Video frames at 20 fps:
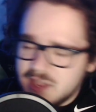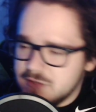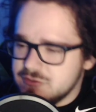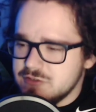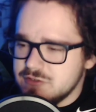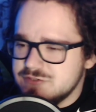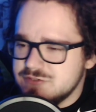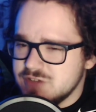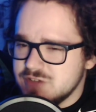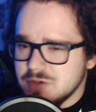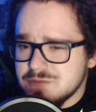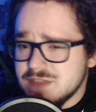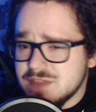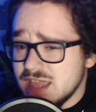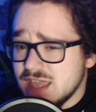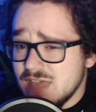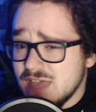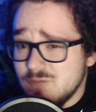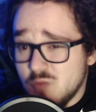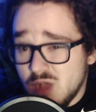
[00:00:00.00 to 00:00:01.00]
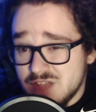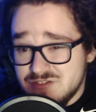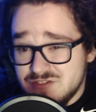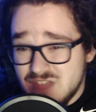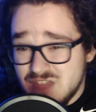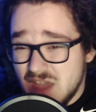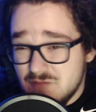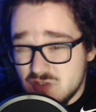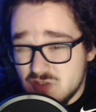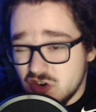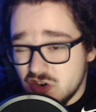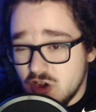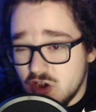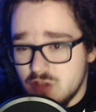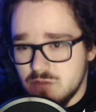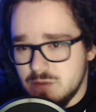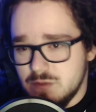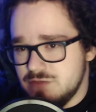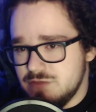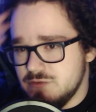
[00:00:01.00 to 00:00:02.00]
don't think I've watched Avatar all the
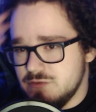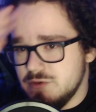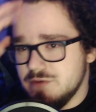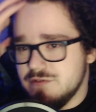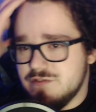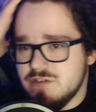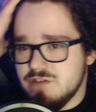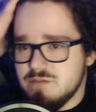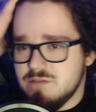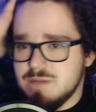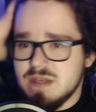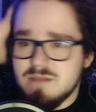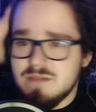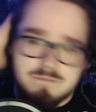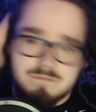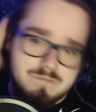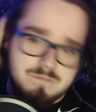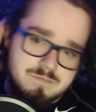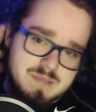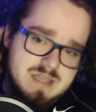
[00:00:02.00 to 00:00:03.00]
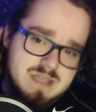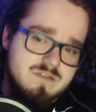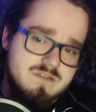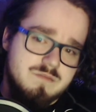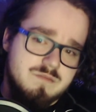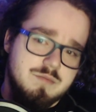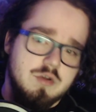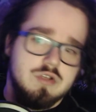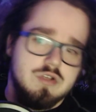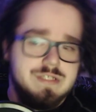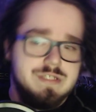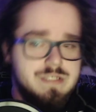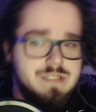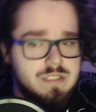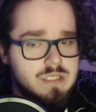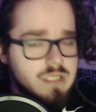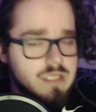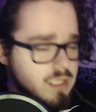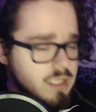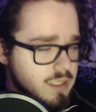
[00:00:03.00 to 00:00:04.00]
way through. It's just been in big spurts.
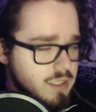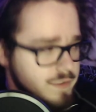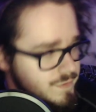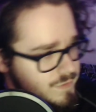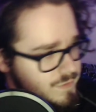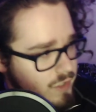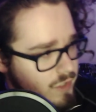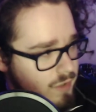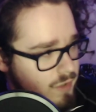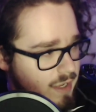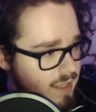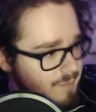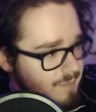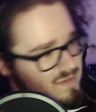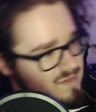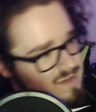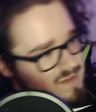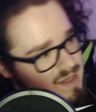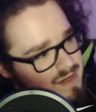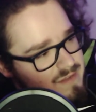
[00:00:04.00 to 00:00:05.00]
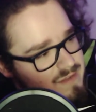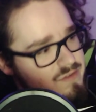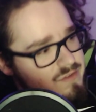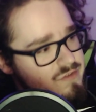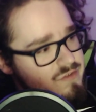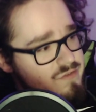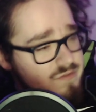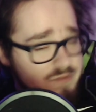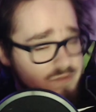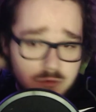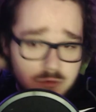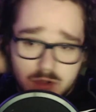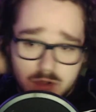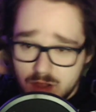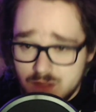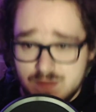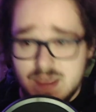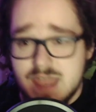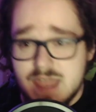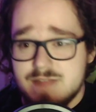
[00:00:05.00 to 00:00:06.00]
So I'm excited to just do all
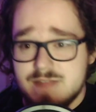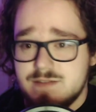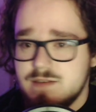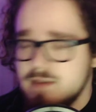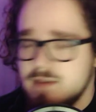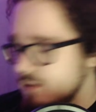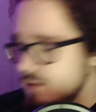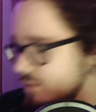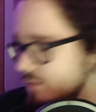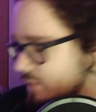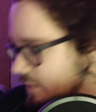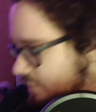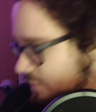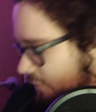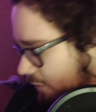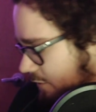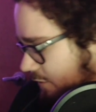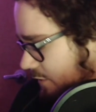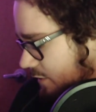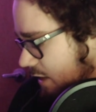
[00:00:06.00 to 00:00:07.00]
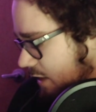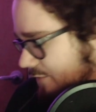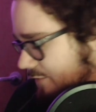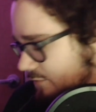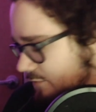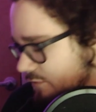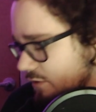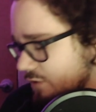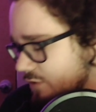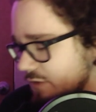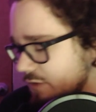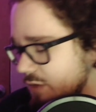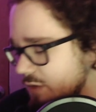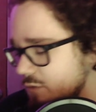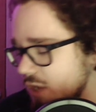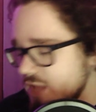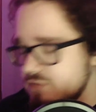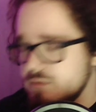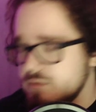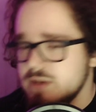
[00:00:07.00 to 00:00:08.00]
that. Because I started Avatar
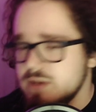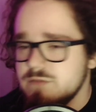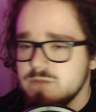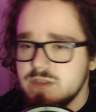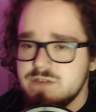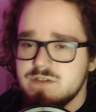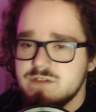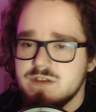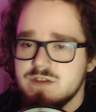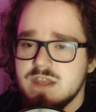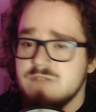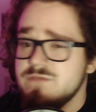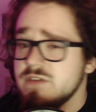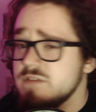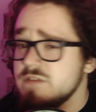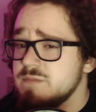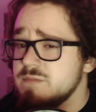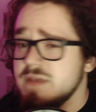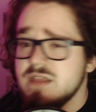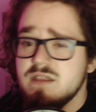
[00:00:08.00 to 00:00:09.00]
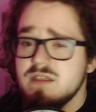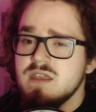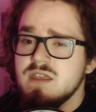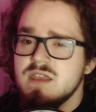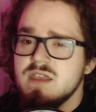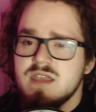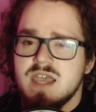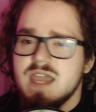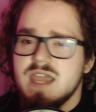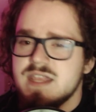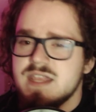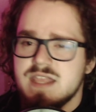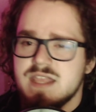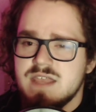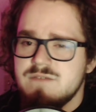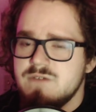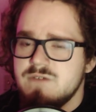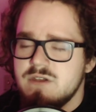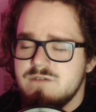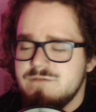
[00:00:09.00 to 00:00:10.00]
rewatch when it released on Netflix, but I didn't get
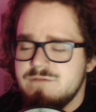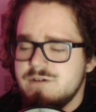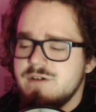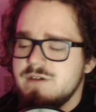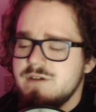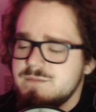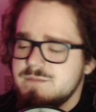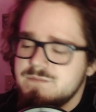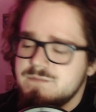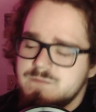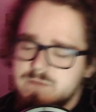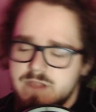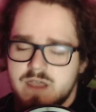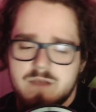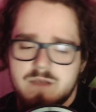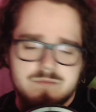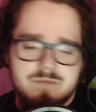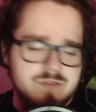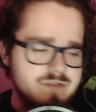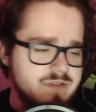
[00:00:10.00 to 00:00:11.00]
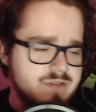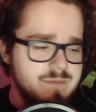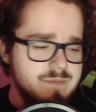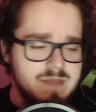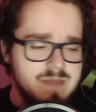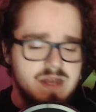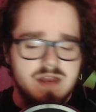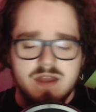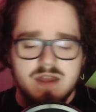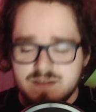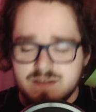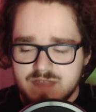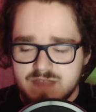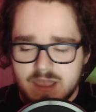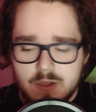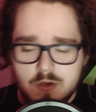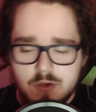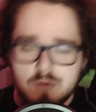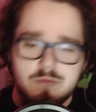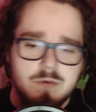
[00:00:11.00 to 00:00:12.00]
very far. Now I'm just committed because I
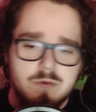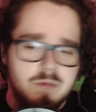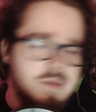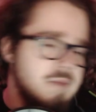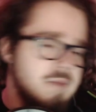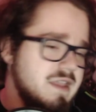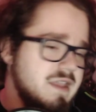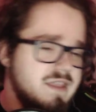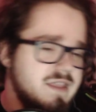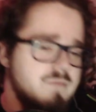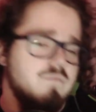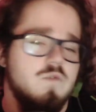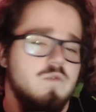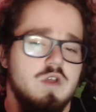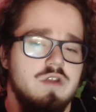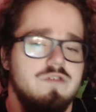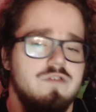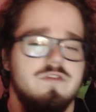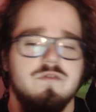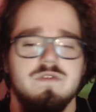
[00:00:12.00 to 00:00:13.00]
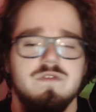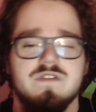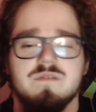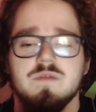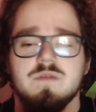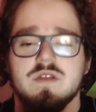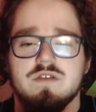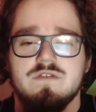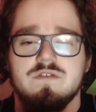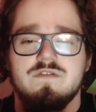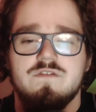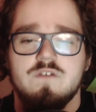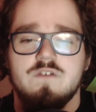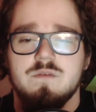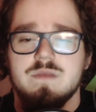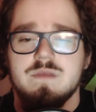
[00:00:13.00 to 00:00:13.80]
own them. I'm like, gonna do this. I'm gonna consume it.